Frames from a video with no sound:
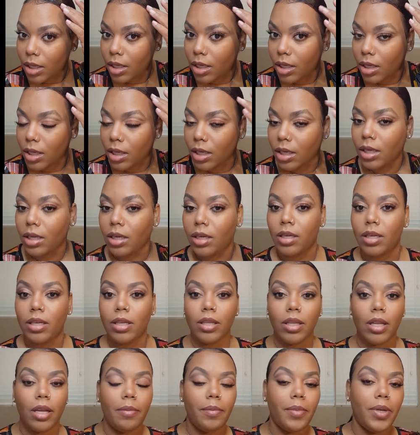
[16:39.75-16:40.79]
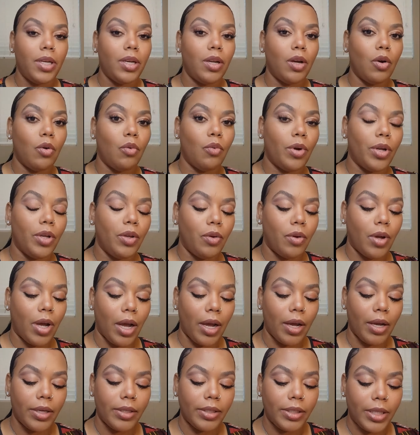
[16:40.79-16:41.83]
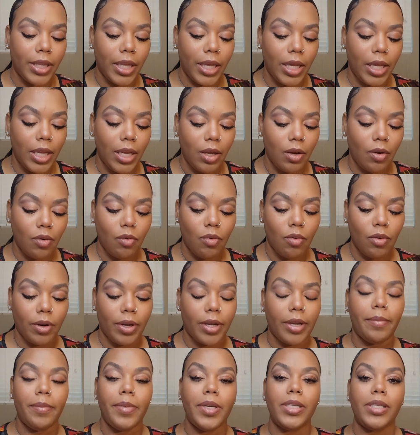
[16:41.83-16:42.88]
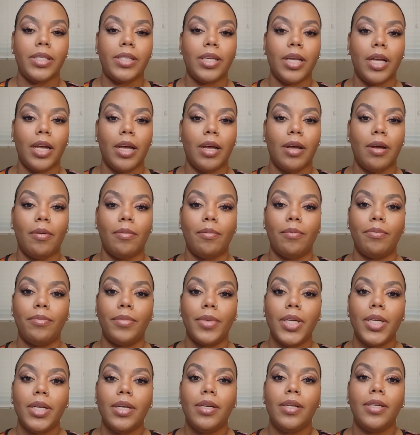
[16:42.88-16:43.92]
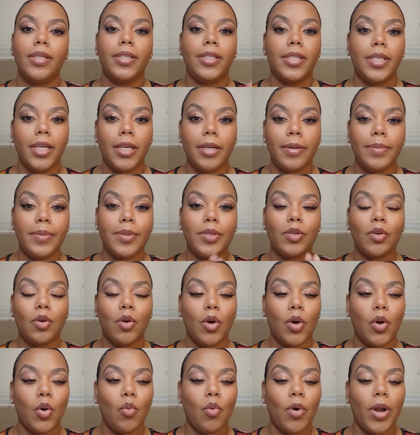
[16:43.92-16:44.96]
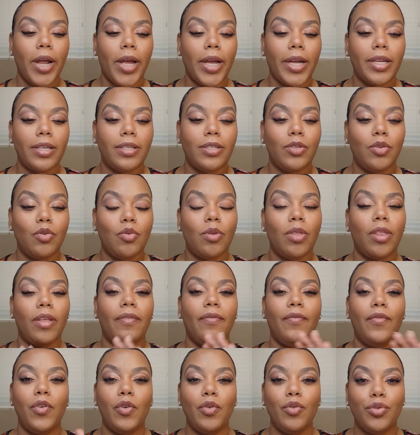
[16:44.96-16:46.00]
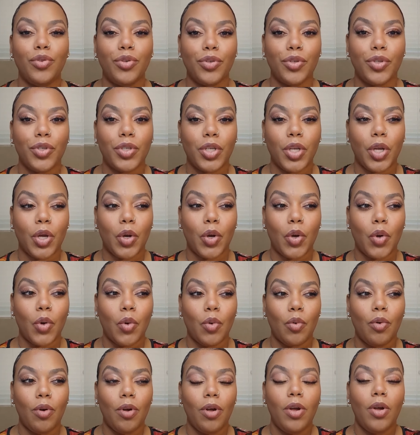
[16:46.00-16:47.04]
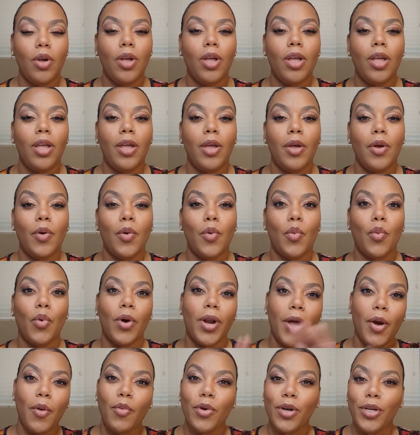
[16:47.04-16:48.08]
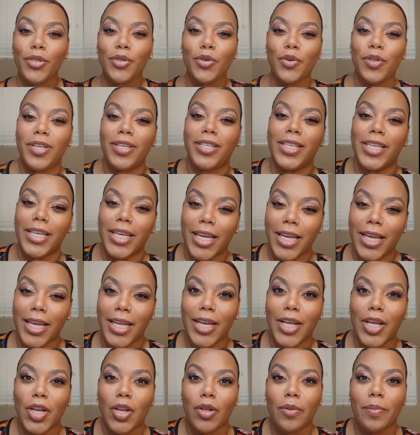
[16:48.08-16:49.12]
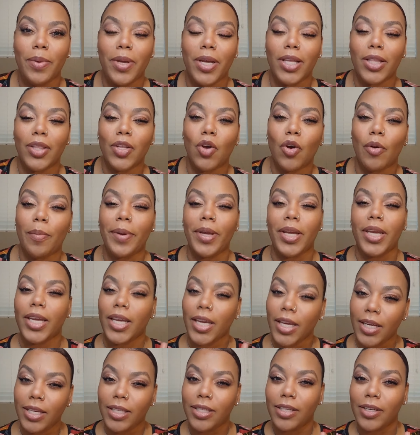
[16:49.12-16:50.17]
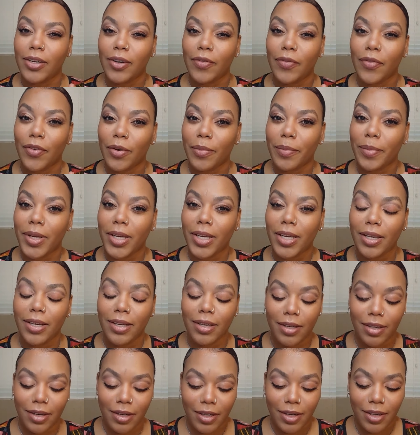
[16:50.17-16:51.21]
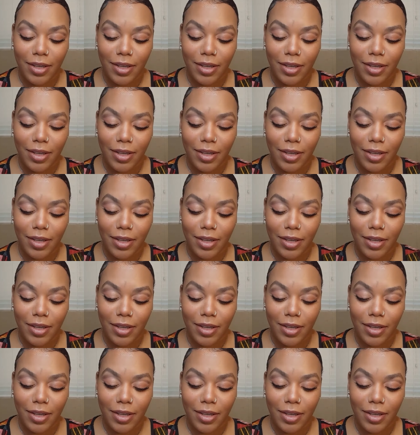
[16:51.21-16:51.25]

And let me know what you guys think or give me some tips on what I can do in the future so when I want to do this again, it'll be a little bit easier for me.